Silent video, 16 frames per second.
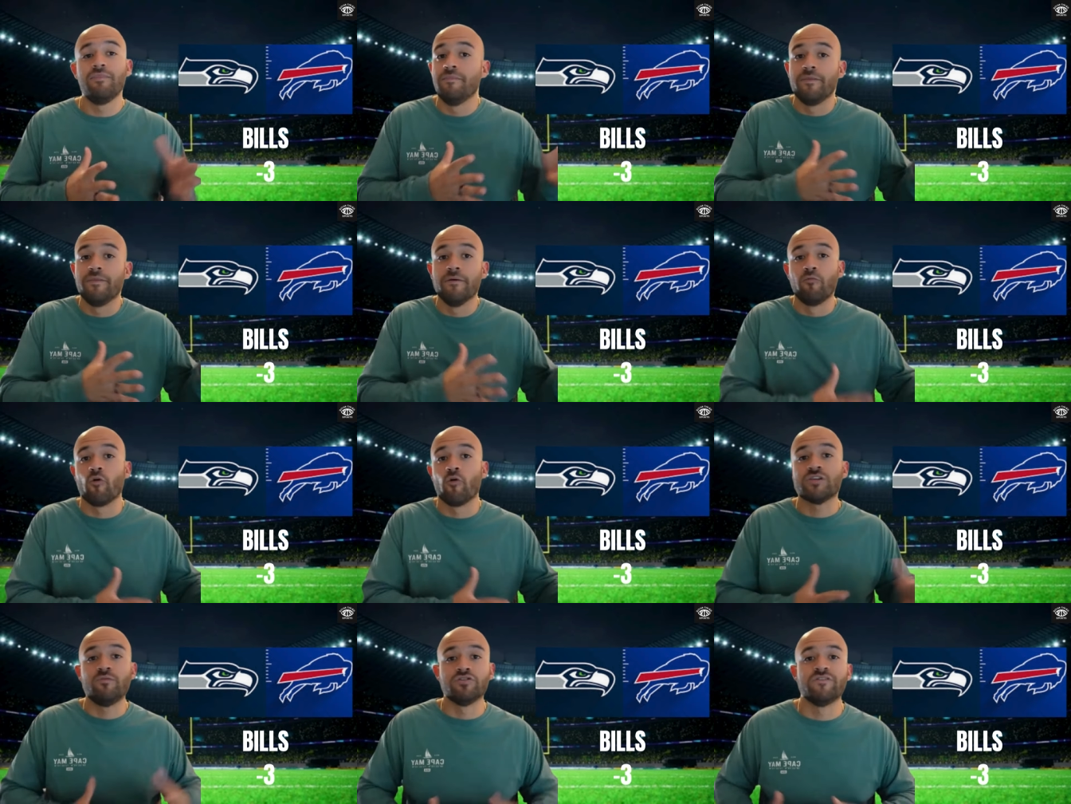the more
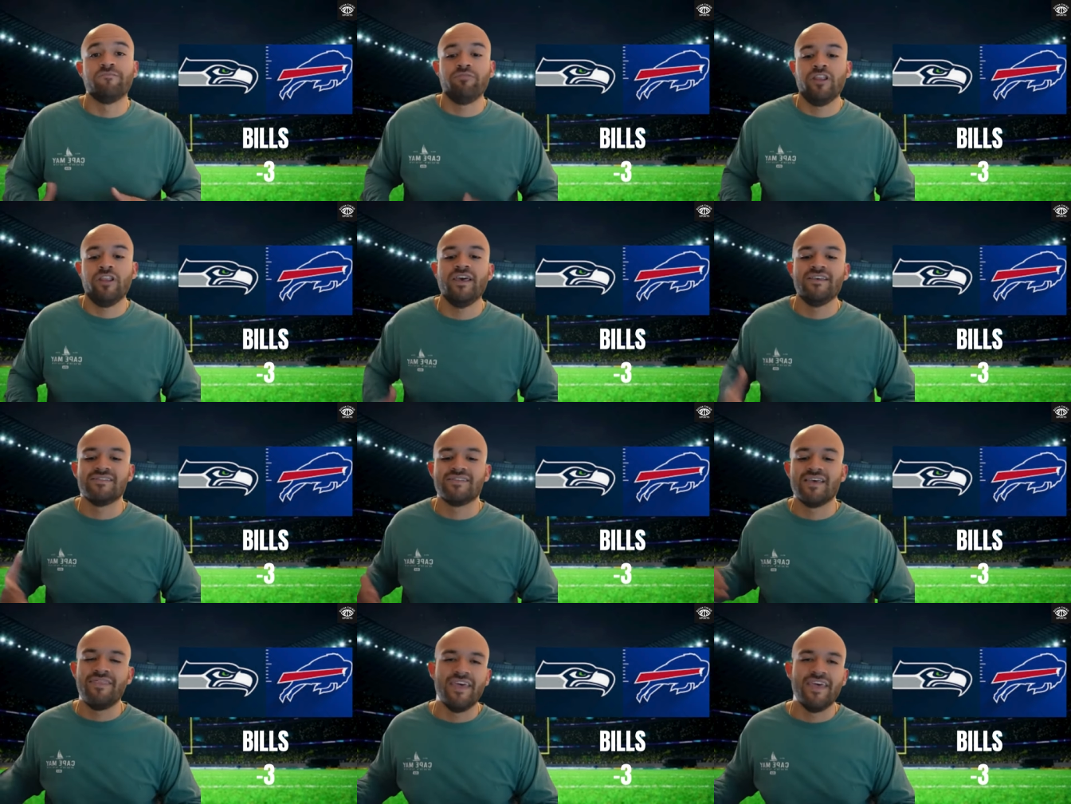explosive plays
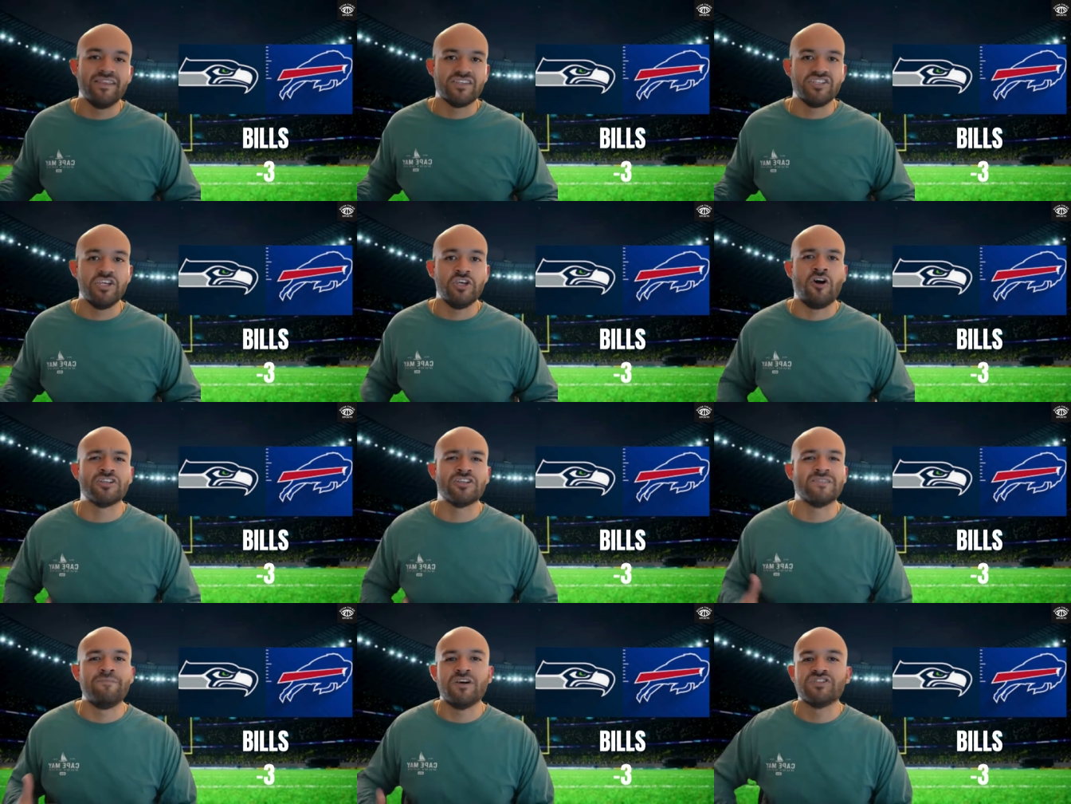than the
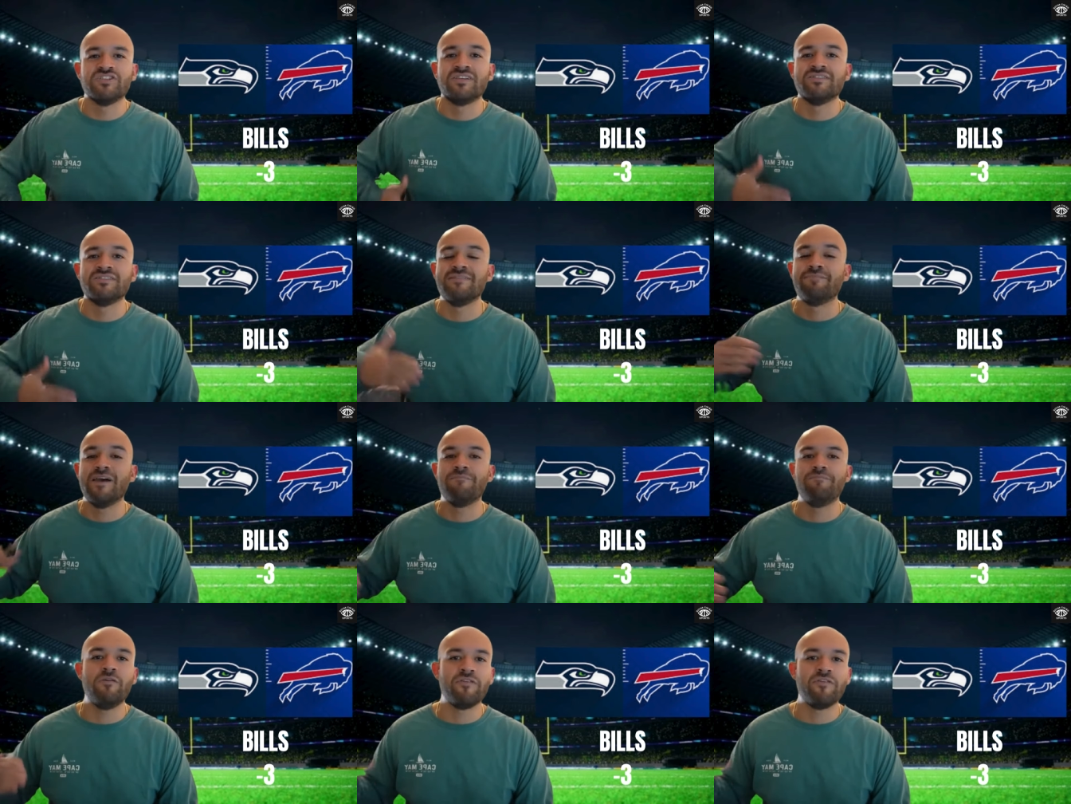Seahawks, especially since they
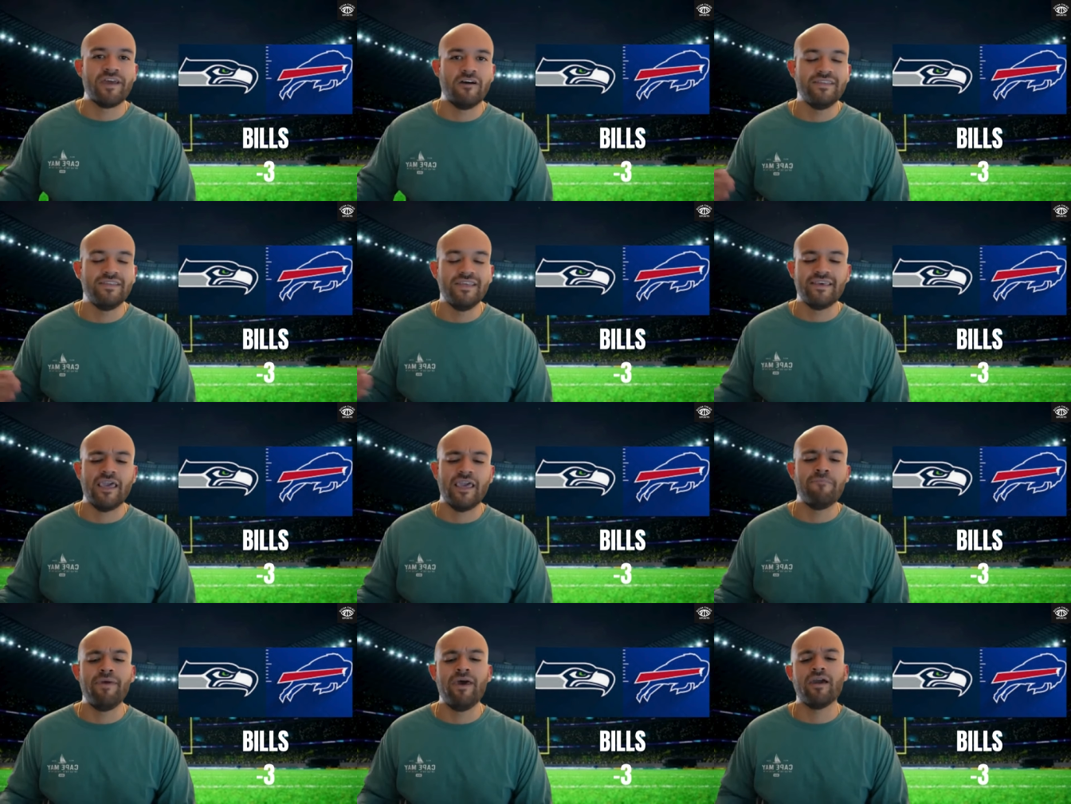might be without
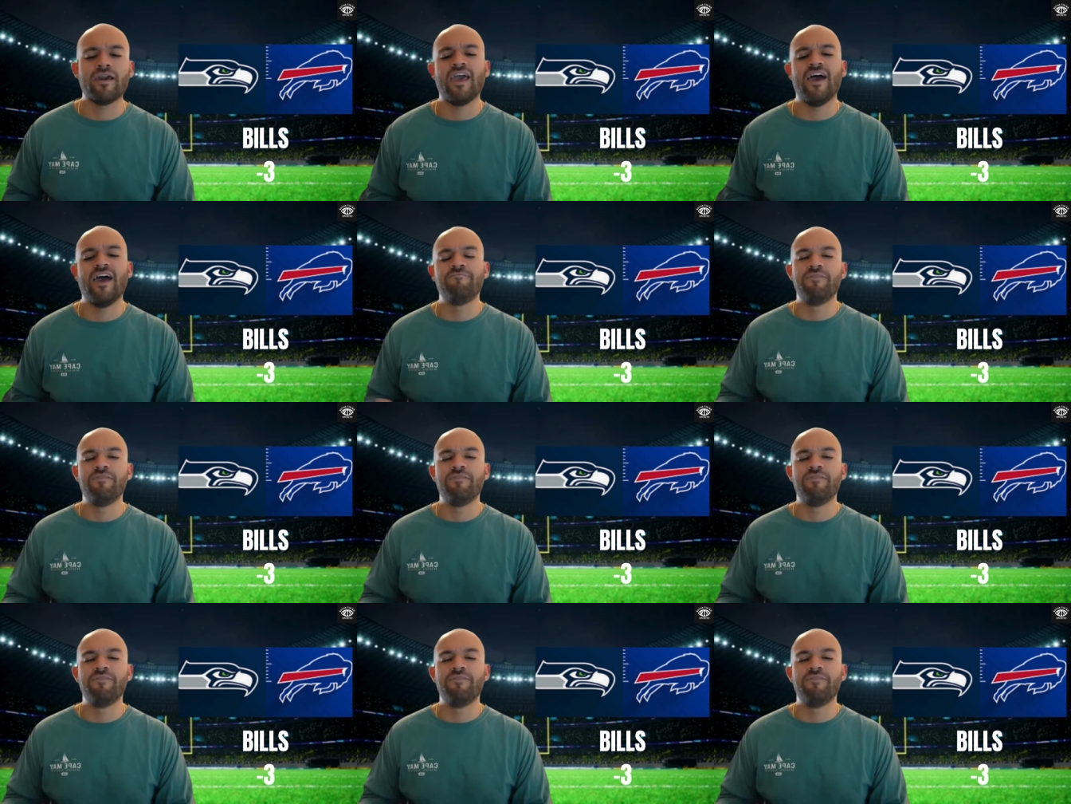DK Metcalf.